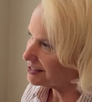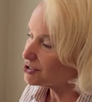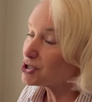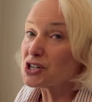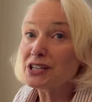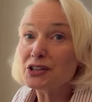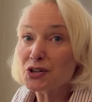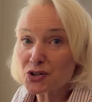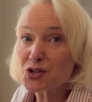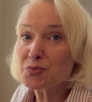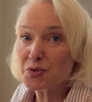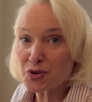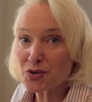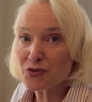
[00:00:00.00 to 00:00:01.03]
She looks
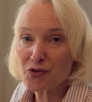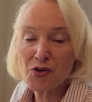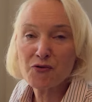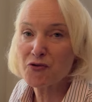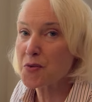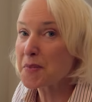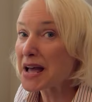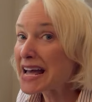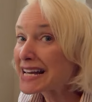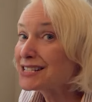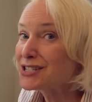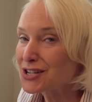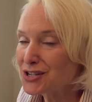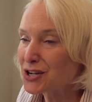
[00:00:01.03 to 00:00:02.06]
beautiful from
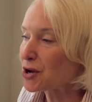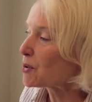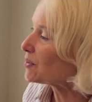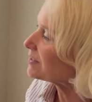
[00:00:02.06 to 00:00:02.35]
head to toe